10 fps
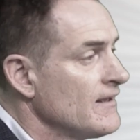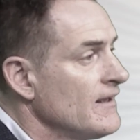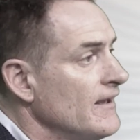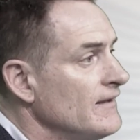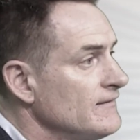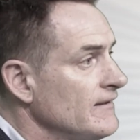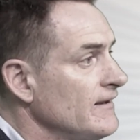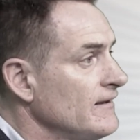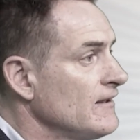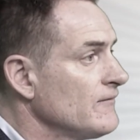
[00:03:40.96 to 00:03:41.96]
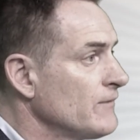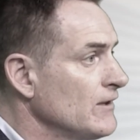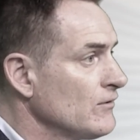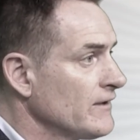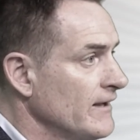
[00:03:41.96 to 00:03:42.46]
Indeed, if we
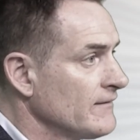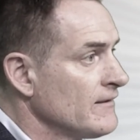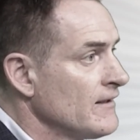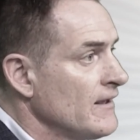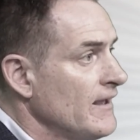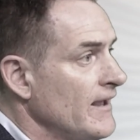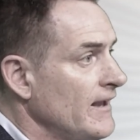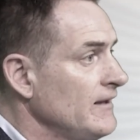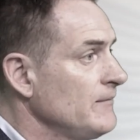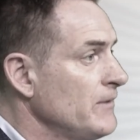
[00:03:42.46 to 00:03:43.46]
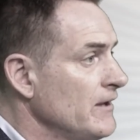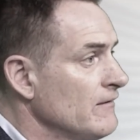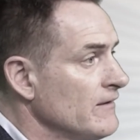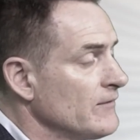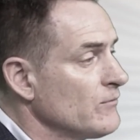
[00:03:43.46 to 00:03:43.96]
look at any
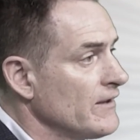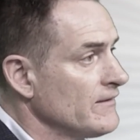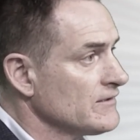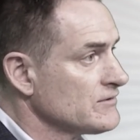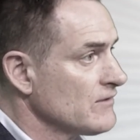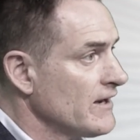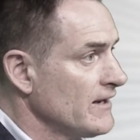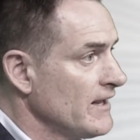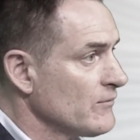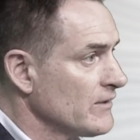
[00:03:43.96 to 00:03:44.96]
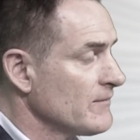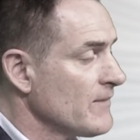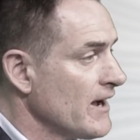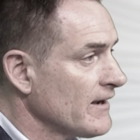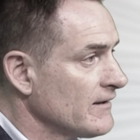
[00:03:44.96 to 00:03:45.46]
period where the Australian equity
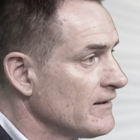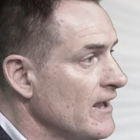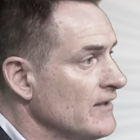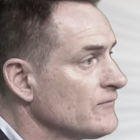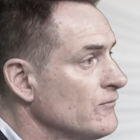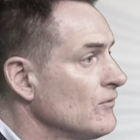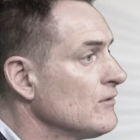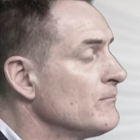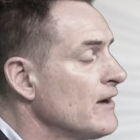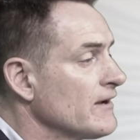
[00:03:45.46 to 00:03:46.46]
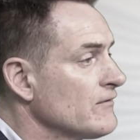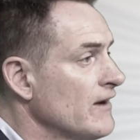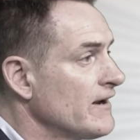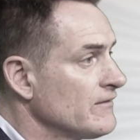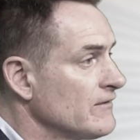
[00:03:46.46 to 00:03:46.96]
market has fallen by
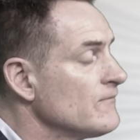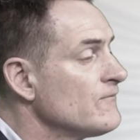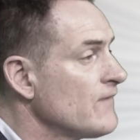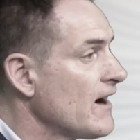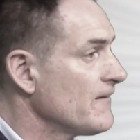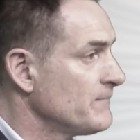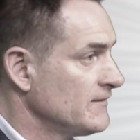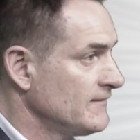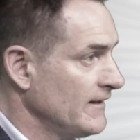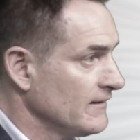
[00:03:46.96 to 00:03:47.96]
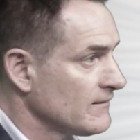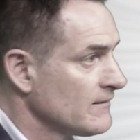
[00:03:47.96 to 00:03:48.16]
greater than 5%,